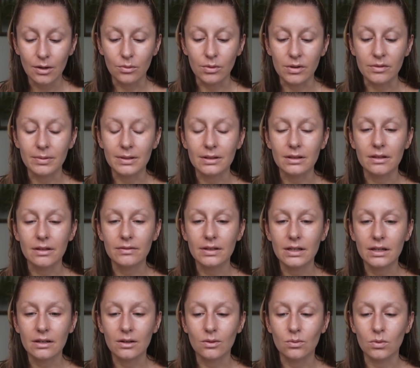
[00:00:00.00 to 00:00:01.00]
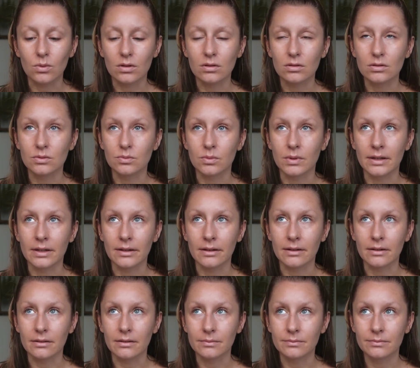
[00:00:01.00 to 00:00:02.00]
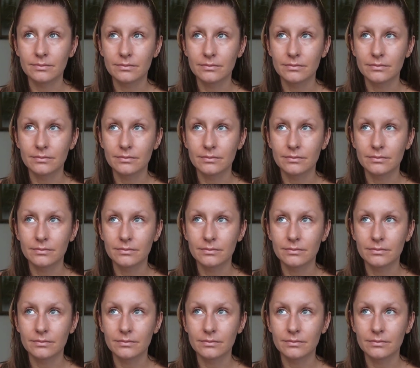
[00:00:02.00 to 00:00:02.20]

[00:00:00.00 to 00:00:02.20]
We've been living in a world where